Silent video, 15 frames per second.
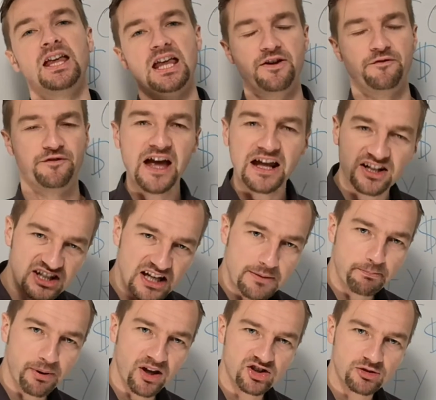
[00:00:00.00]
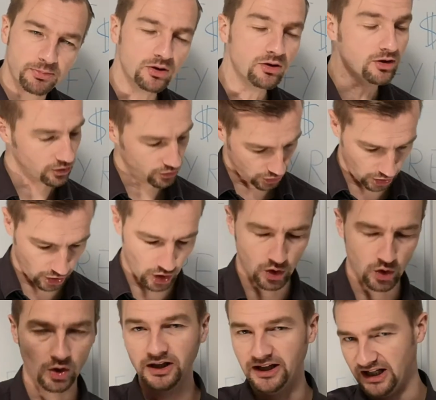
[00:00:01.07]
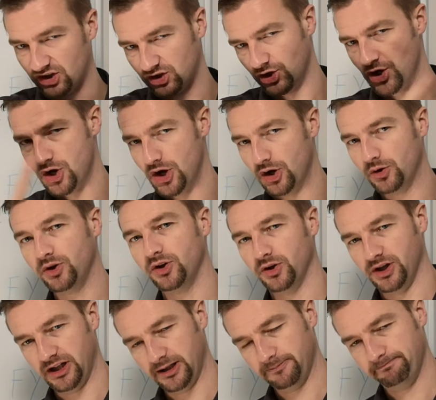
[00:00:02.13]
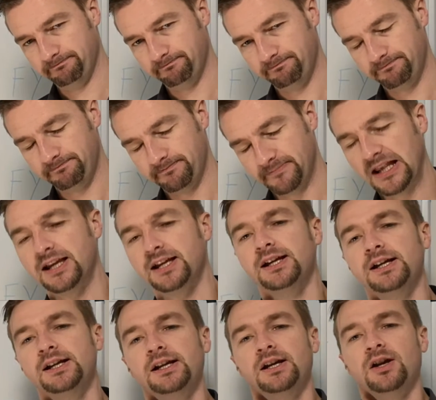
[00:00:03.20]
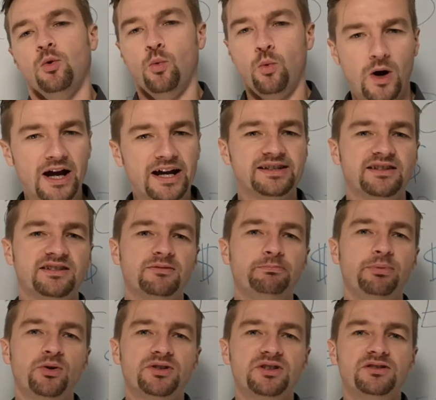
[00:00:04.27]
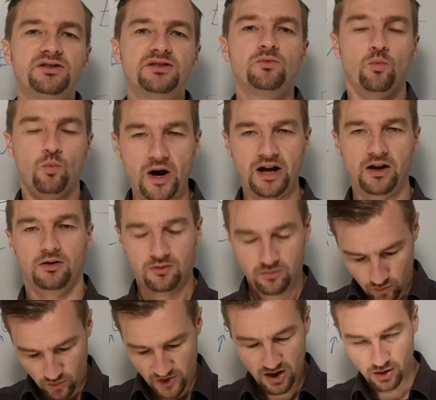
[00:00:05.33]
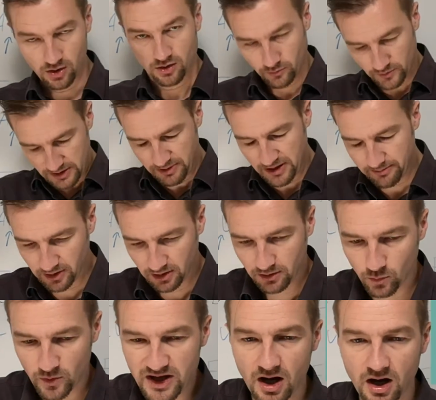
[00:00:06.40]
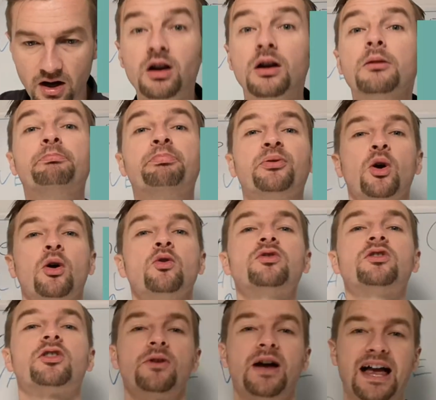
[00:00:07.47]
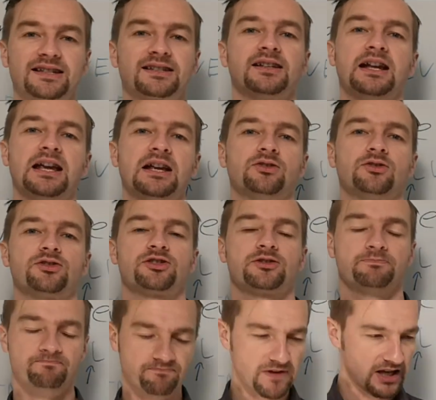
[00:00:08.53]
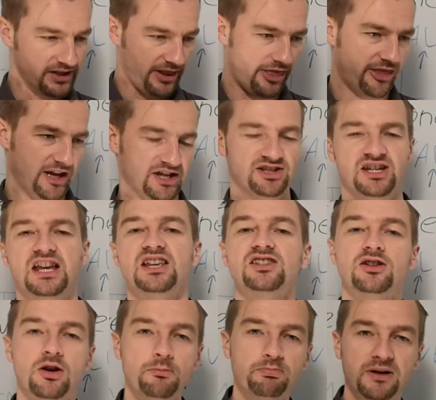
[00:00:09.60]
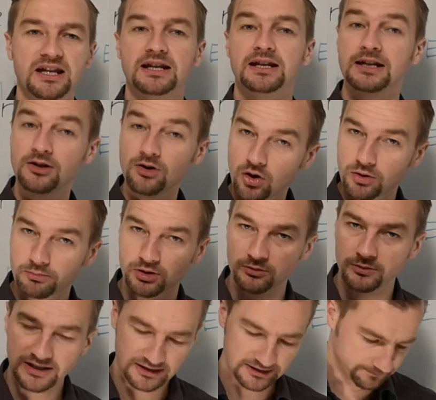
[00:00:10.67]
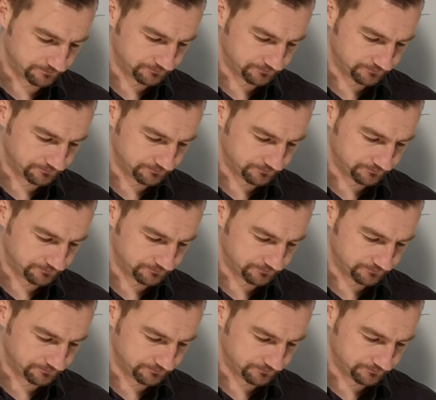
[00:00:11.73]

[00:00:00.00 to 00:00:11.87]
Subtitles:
If that is impossible, the goal is no good. Why is this important? Well, we people, we are procrastinators. This is completely normal, right?